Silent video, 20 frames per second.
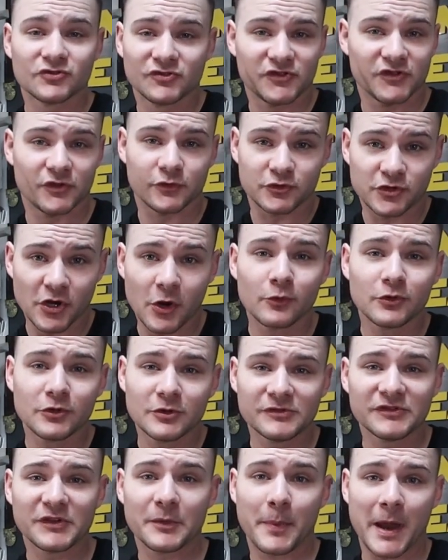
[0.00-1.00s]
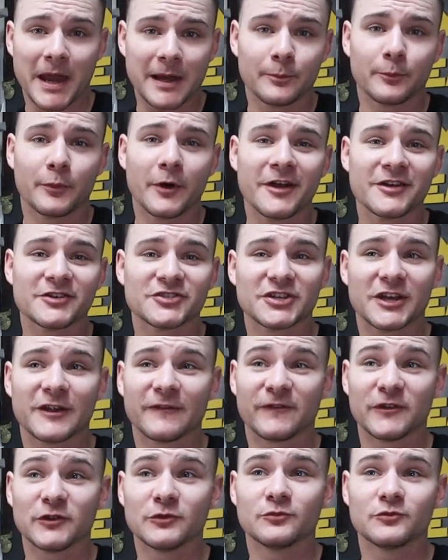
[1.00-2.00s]
So don't use a paintbrush
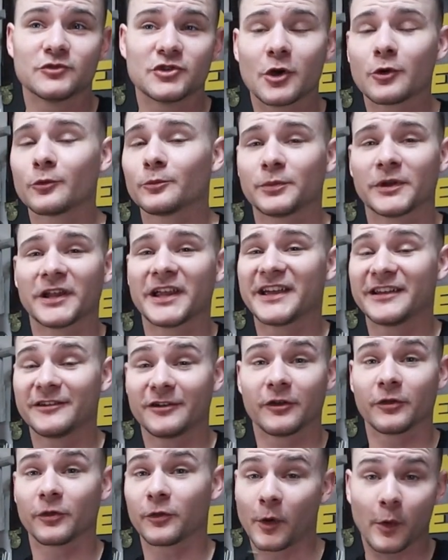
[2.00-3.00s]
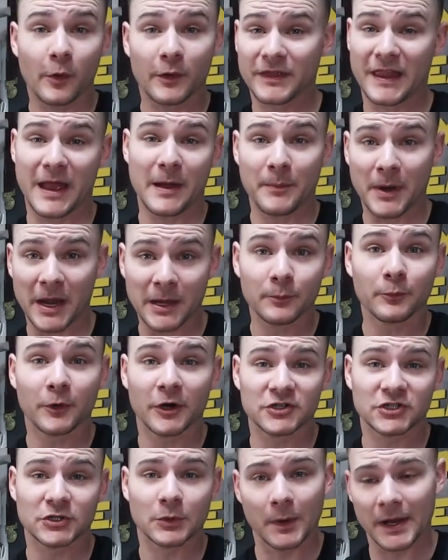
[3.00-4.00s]
if you don't plan on throwing that
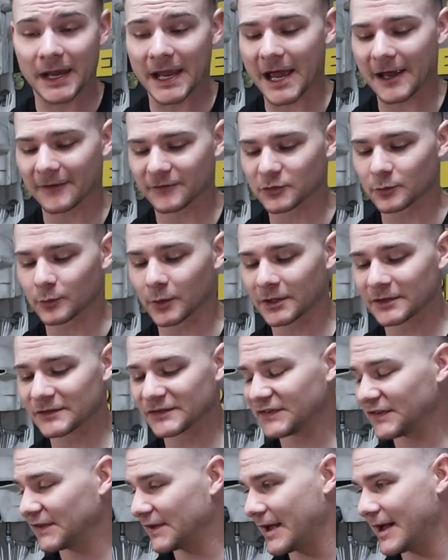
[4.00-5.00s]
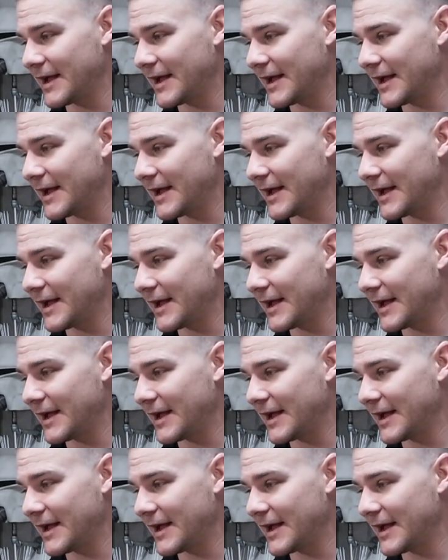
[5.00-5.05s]
paintbrush away afterwards.